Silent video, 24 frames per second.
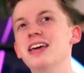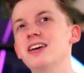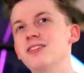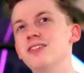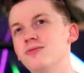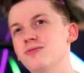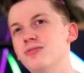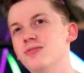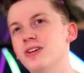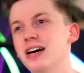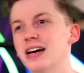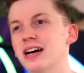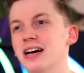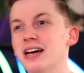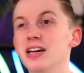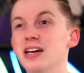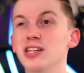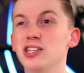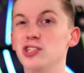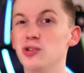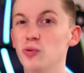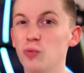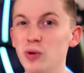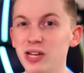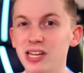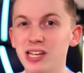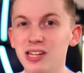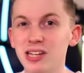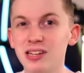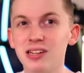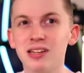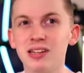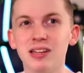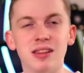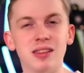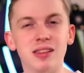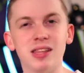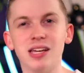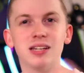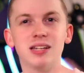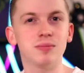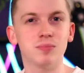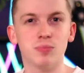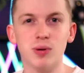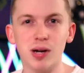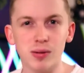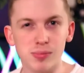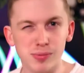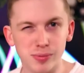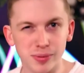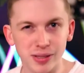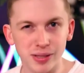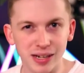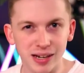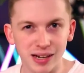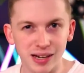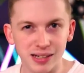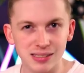If you win, then probably